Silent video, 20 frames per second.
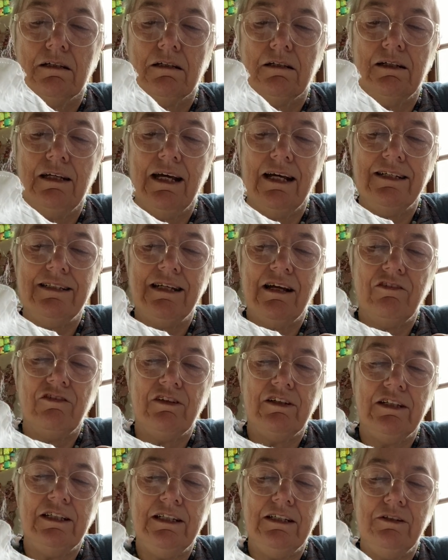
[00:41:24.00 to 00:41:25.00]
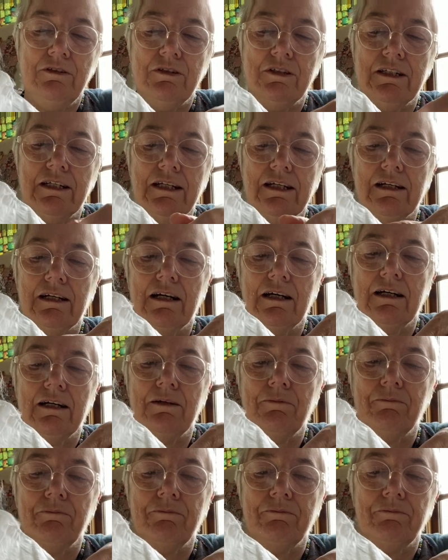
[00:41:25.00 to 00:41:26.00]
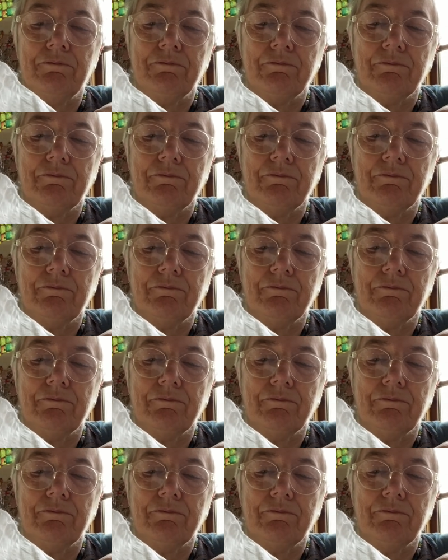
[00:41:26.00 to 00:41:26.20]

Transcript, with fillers: Yeah, definitely using um,